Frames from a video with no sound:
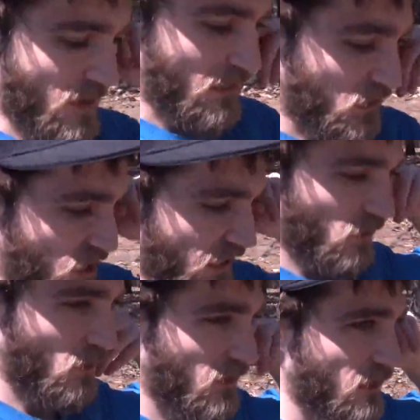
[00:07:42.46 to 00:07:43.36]
make the
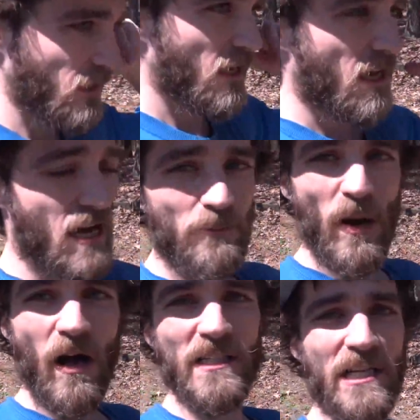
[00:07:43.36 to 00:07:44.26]
channel a
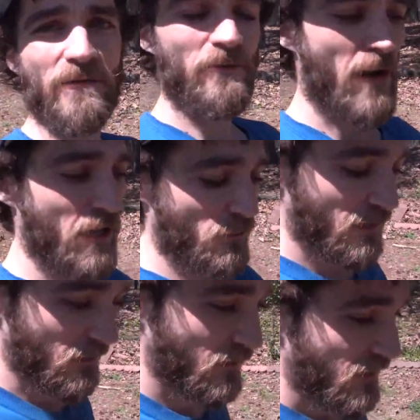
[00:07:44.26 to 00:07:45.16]
positive environment.